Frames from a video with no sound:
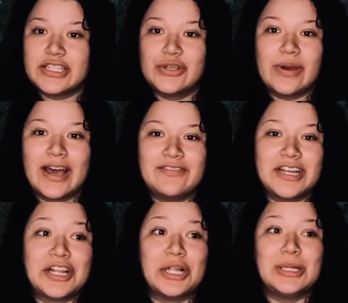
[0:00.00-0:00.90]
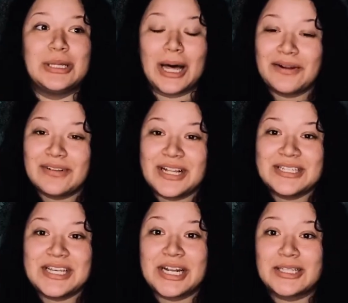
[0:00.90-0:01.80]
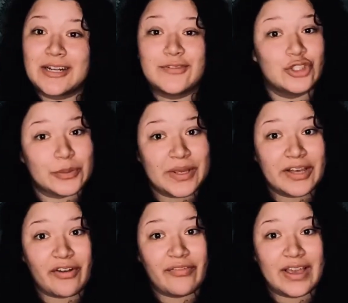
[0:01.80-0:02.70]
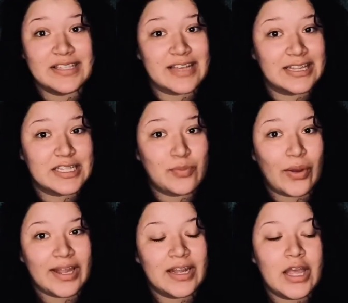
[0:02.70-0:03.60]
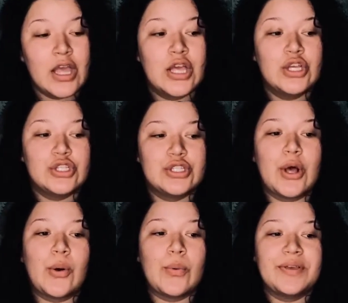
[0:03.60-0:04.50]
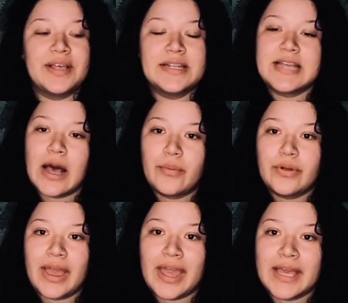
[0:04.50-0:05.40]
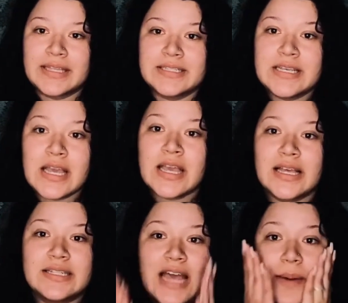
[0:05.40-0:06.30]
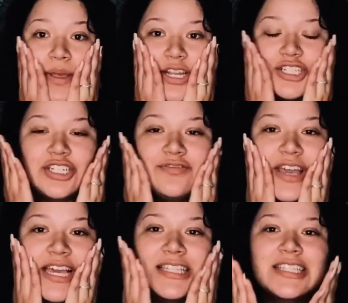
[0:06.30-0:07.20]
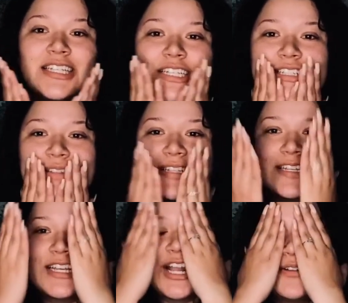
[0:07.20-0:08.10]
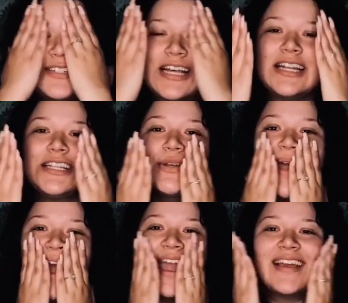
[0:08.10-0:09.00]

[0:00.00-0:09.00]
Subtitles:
You have done a lot of cleansing and a lot of stripping of your face at this point. So get a towel and dab it into your face, you know, tell it it's okay.